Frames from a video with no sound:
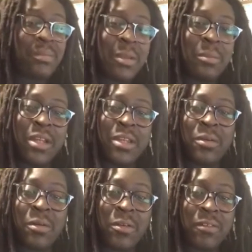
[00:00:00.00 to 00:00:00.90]
But
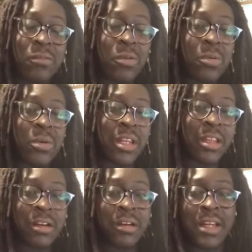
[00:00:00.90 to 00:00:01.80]
going forward
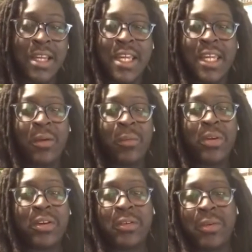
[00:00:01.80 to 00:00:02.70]
here, we're
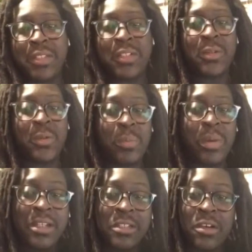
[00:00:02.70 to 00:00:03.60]
going to
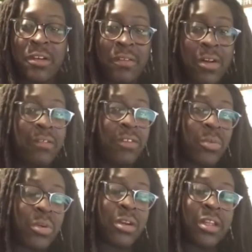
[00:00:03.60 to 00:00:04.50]
pass off all of our
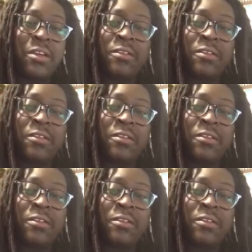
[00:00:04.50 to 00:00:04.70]
work,